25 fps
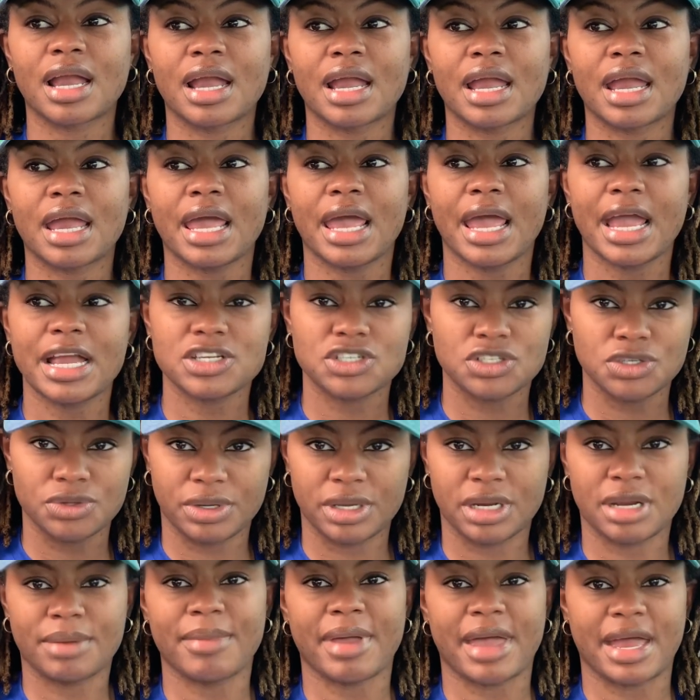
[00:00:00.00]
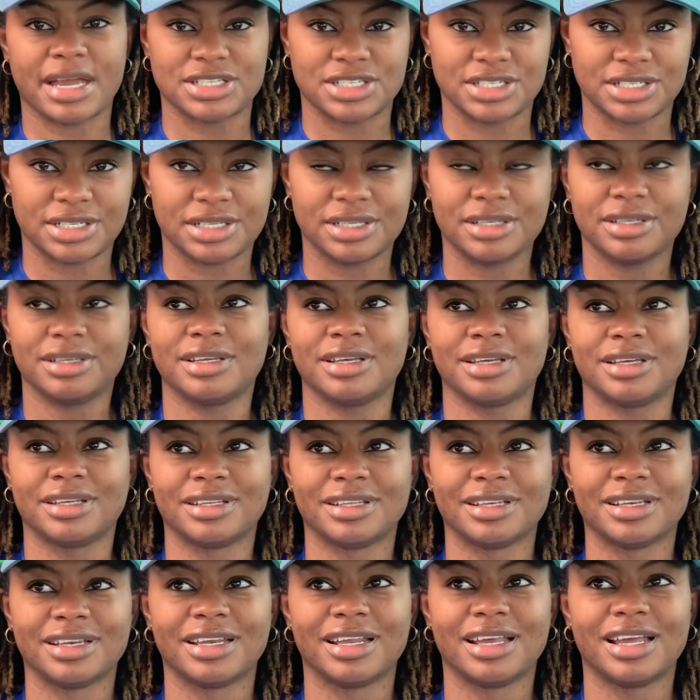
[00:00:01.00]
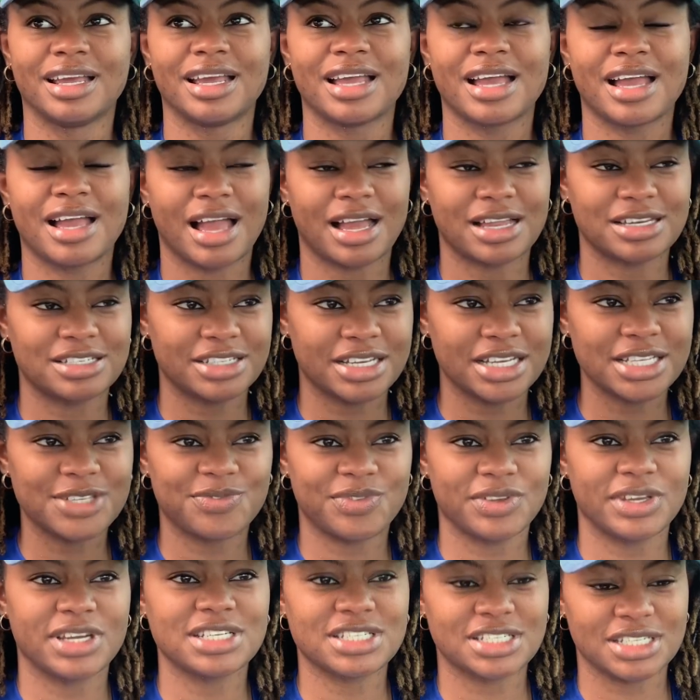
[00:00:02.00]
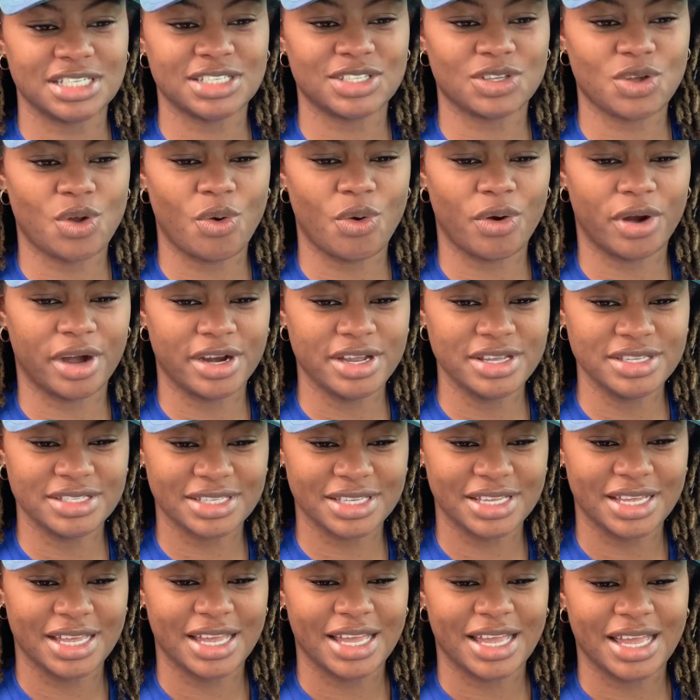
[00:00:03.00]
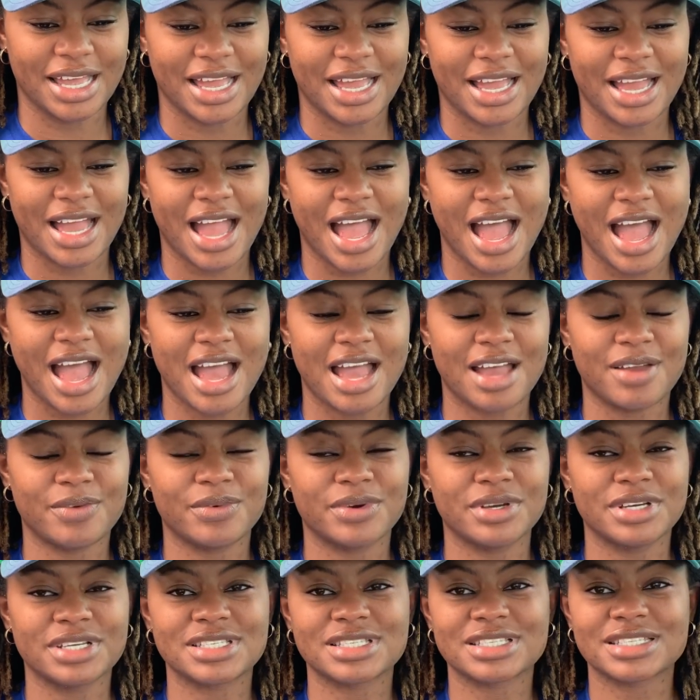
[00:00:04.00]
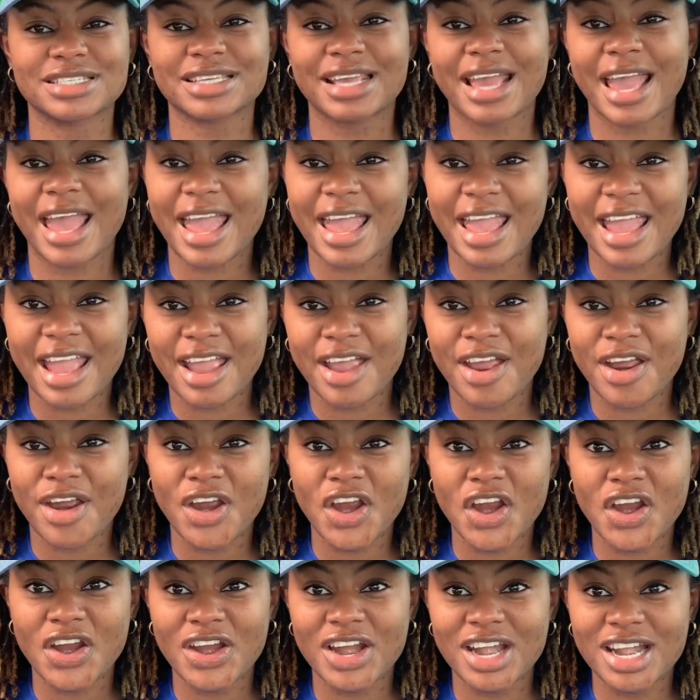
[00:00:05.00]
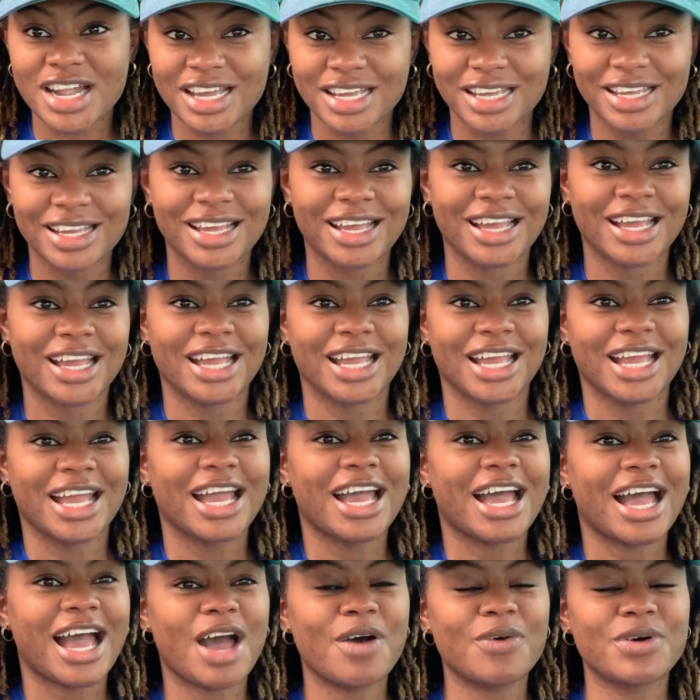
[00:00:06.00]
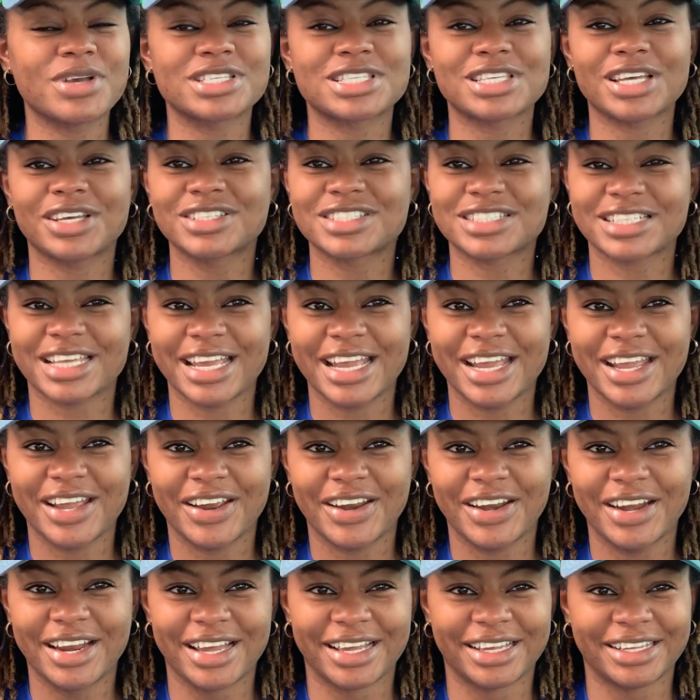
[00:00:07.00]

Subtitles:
as you can imagine, I just finished this course. I was scared. I was so scared.